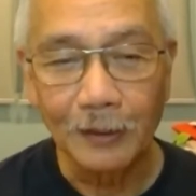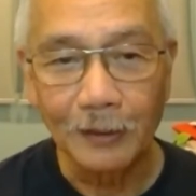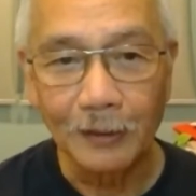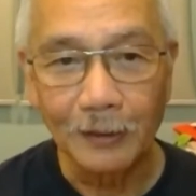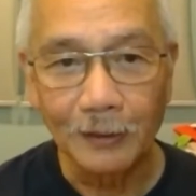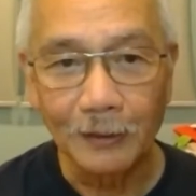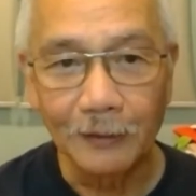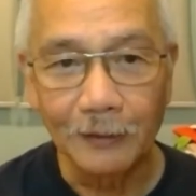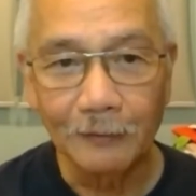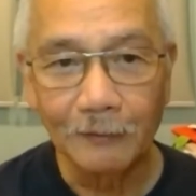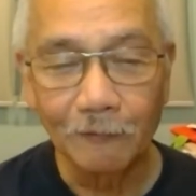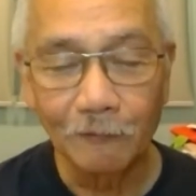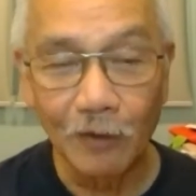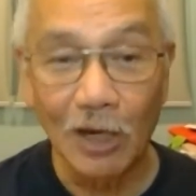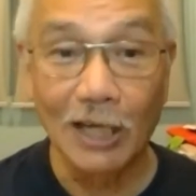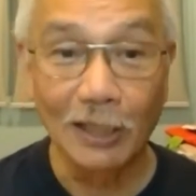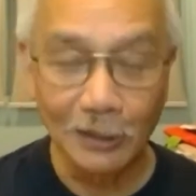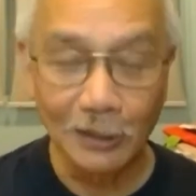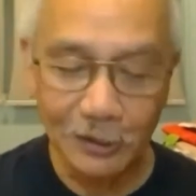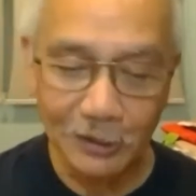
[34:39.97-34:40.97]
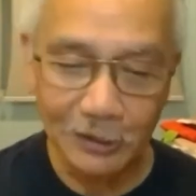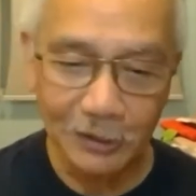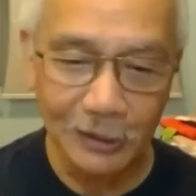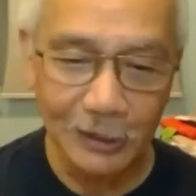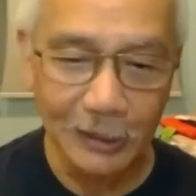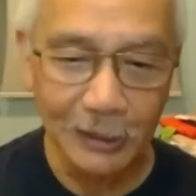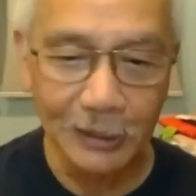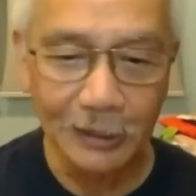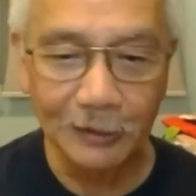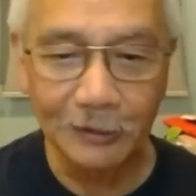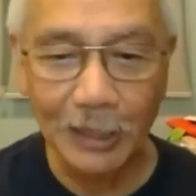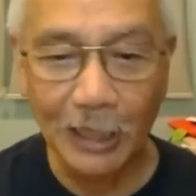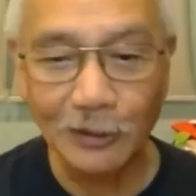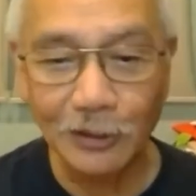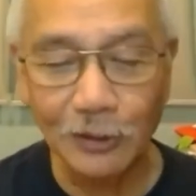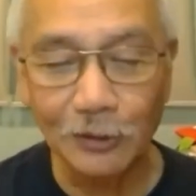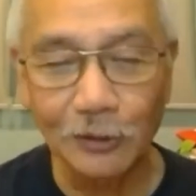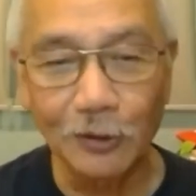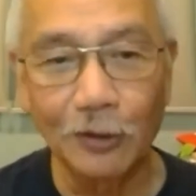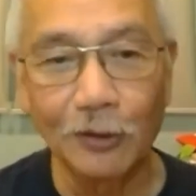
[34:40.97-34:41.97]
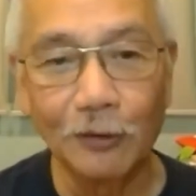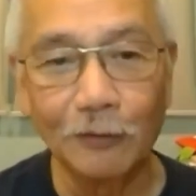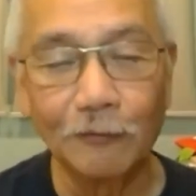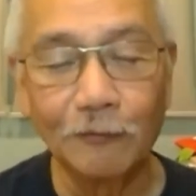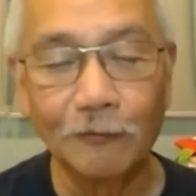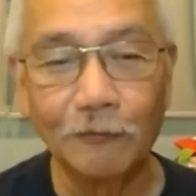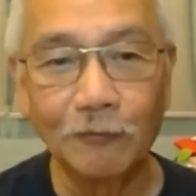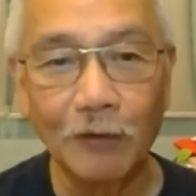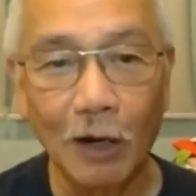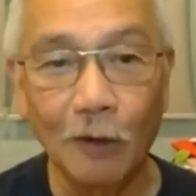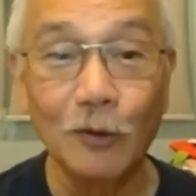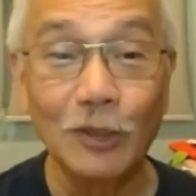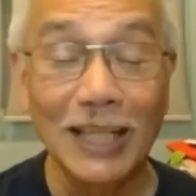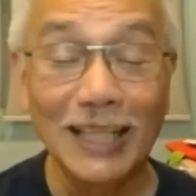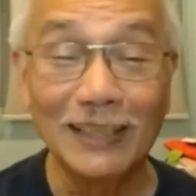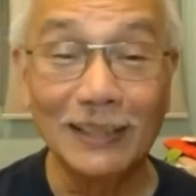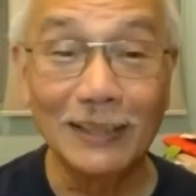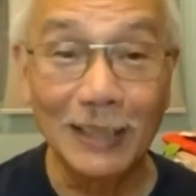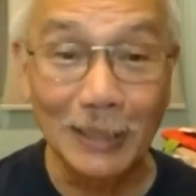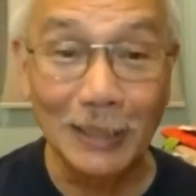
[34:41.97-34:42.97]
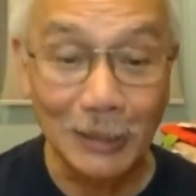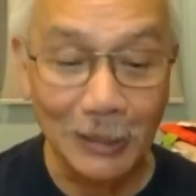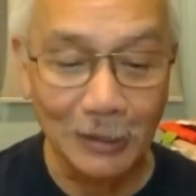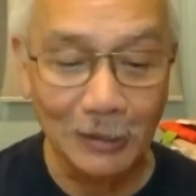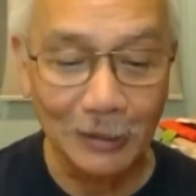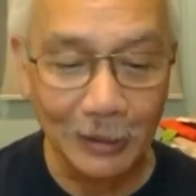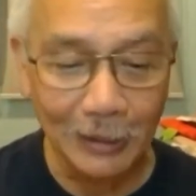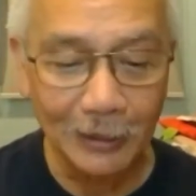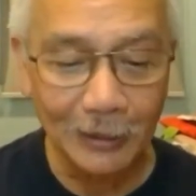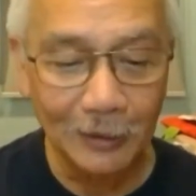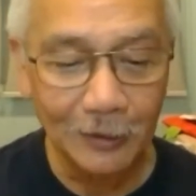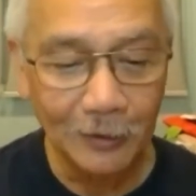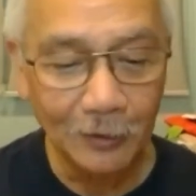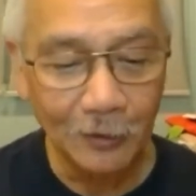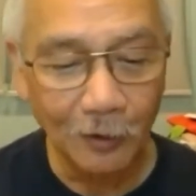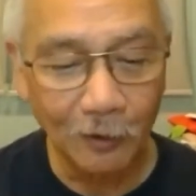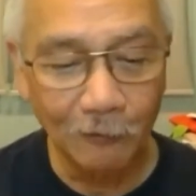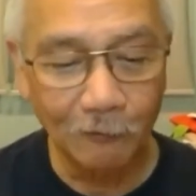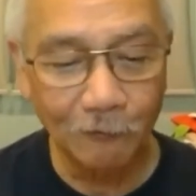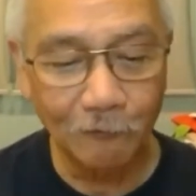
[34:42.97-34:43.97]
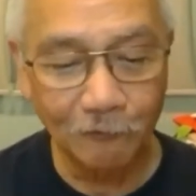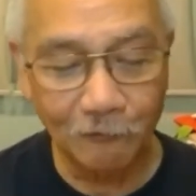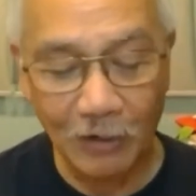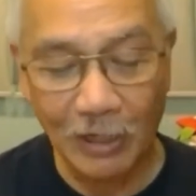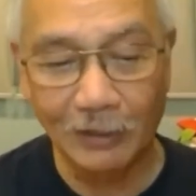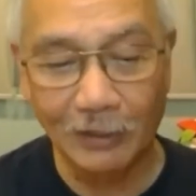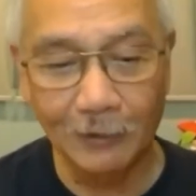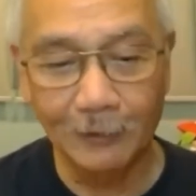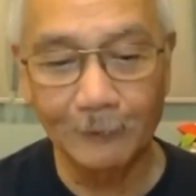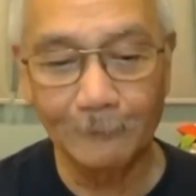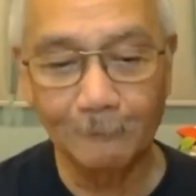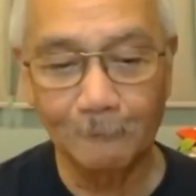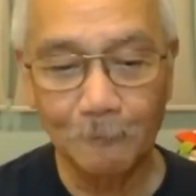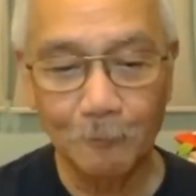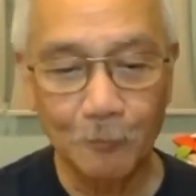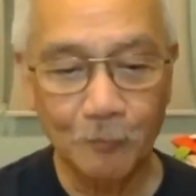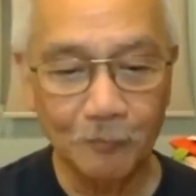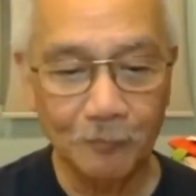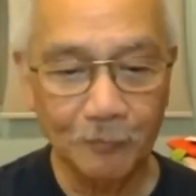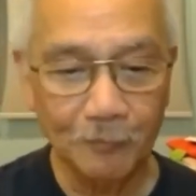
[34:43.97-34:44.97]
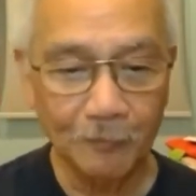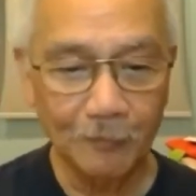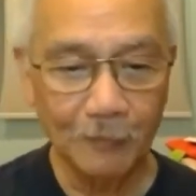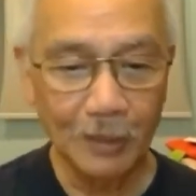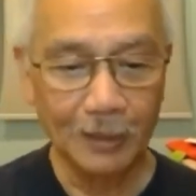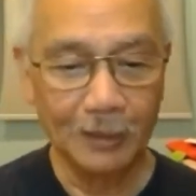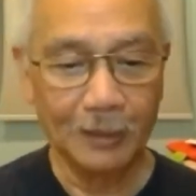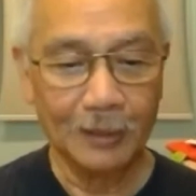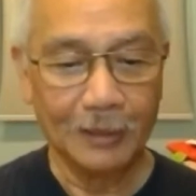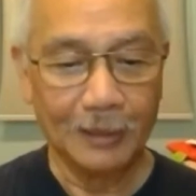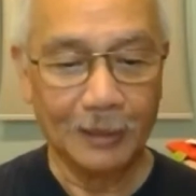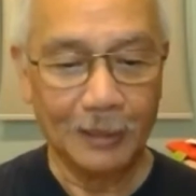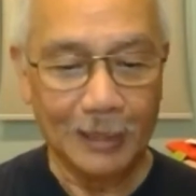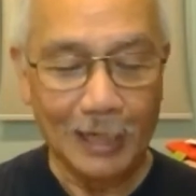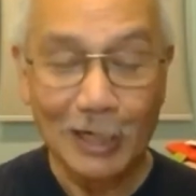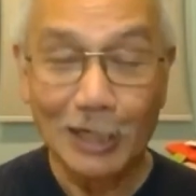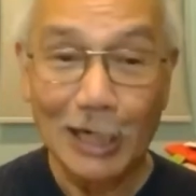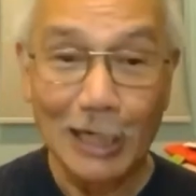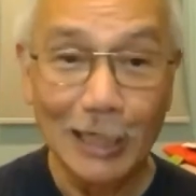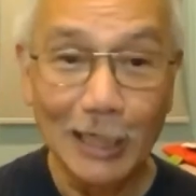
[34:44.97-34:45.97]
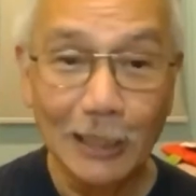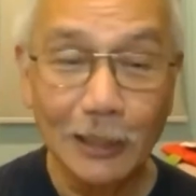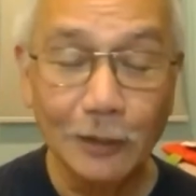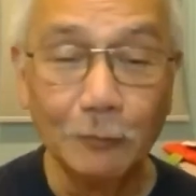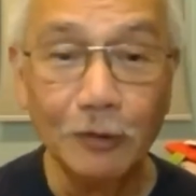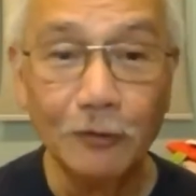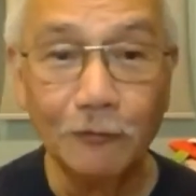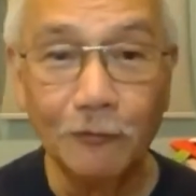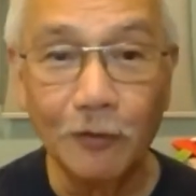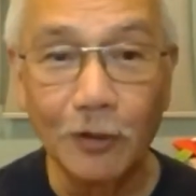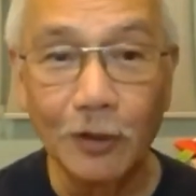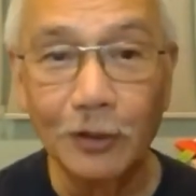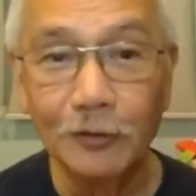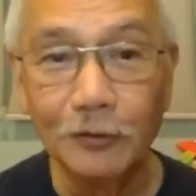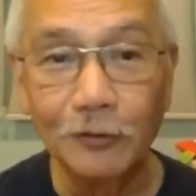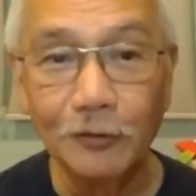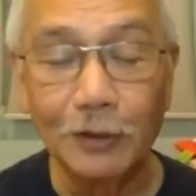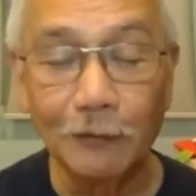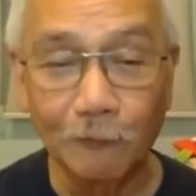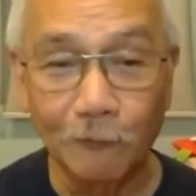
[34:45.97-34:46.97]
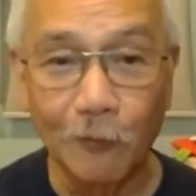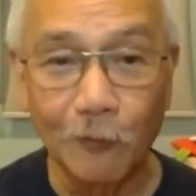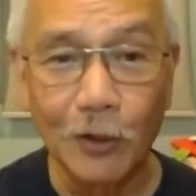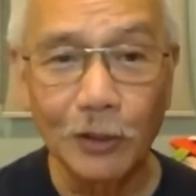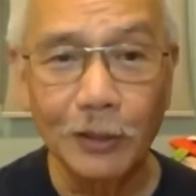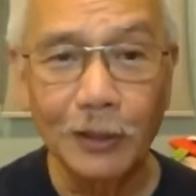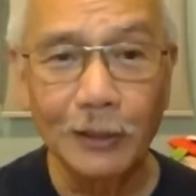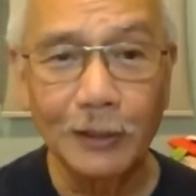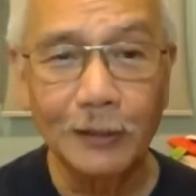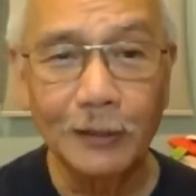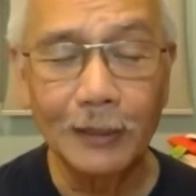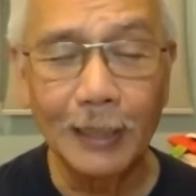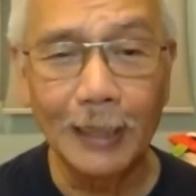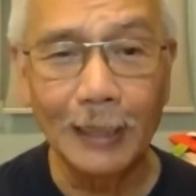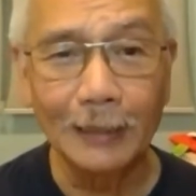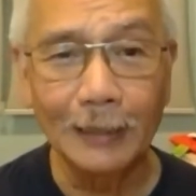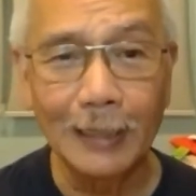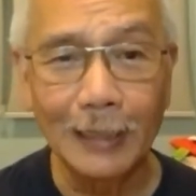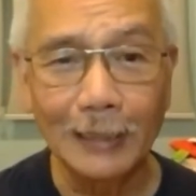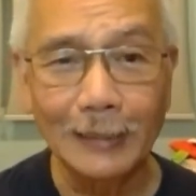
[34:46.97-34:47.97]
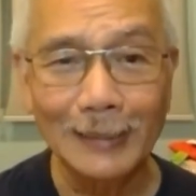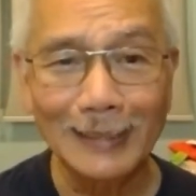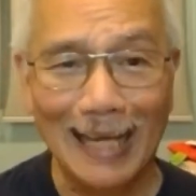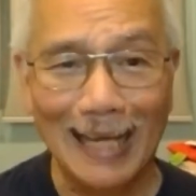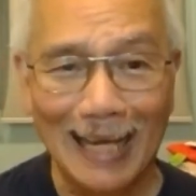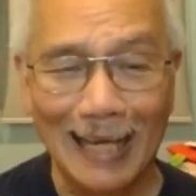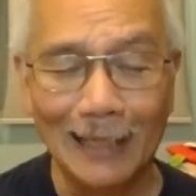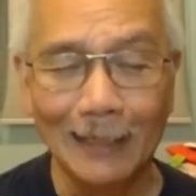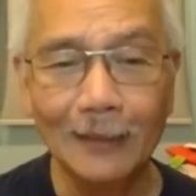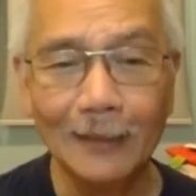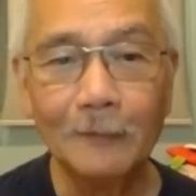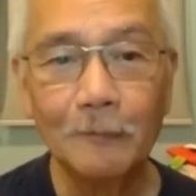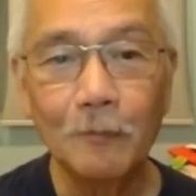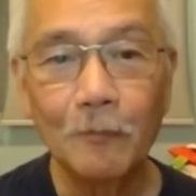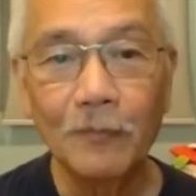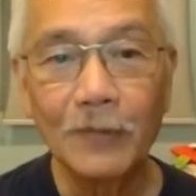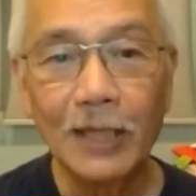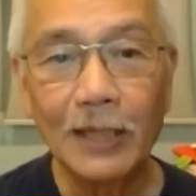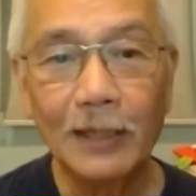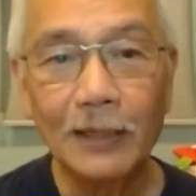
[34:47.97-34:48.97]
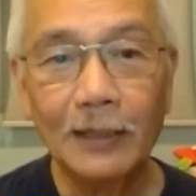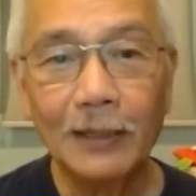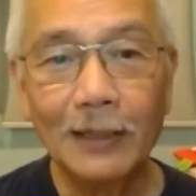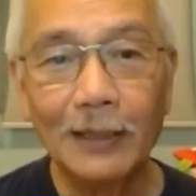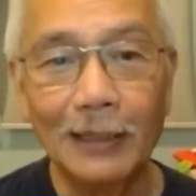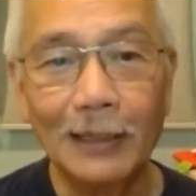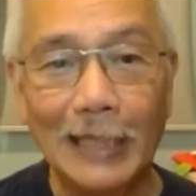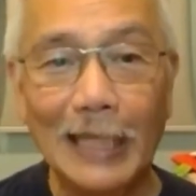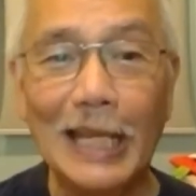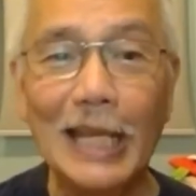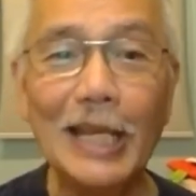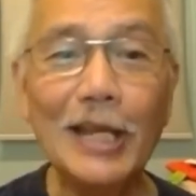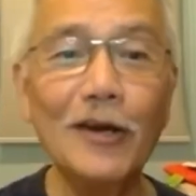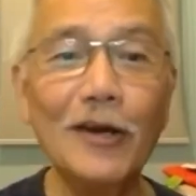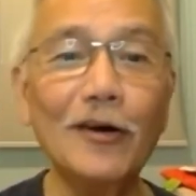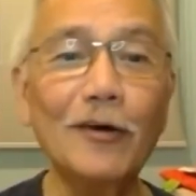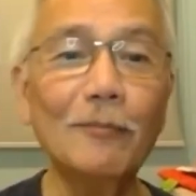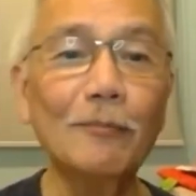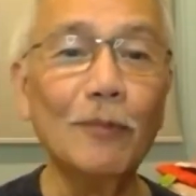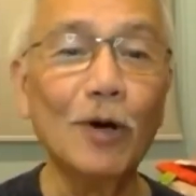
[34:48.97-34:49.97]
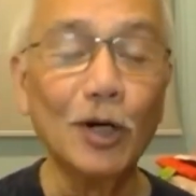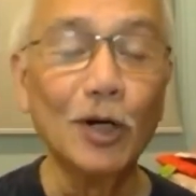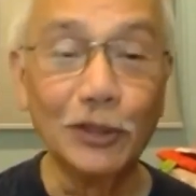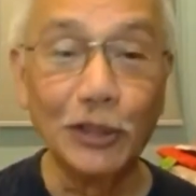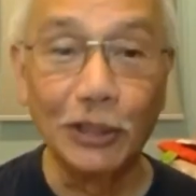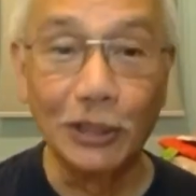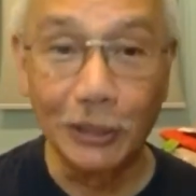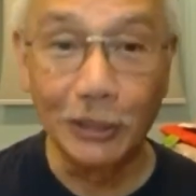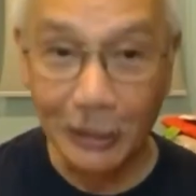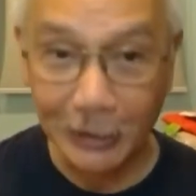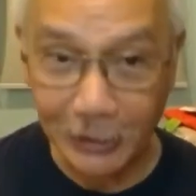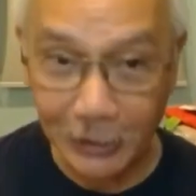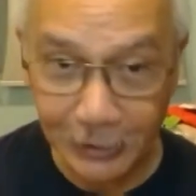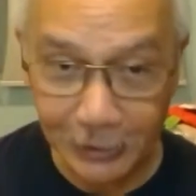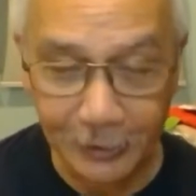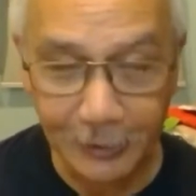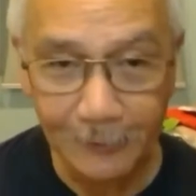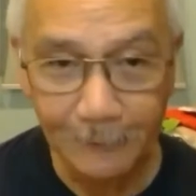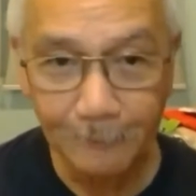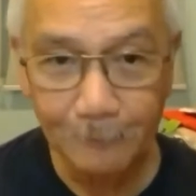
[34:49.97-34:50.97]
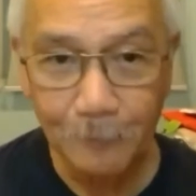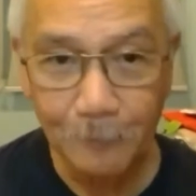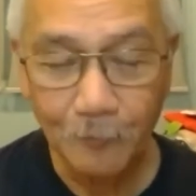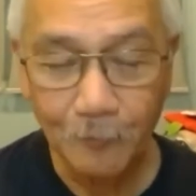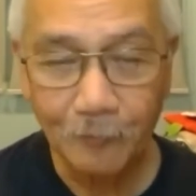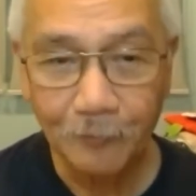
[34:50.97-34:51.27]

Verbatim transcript: uh, flunks the test of authenticity of faith. Okay, let's move on to the fourth, and that's N, neo-modernist.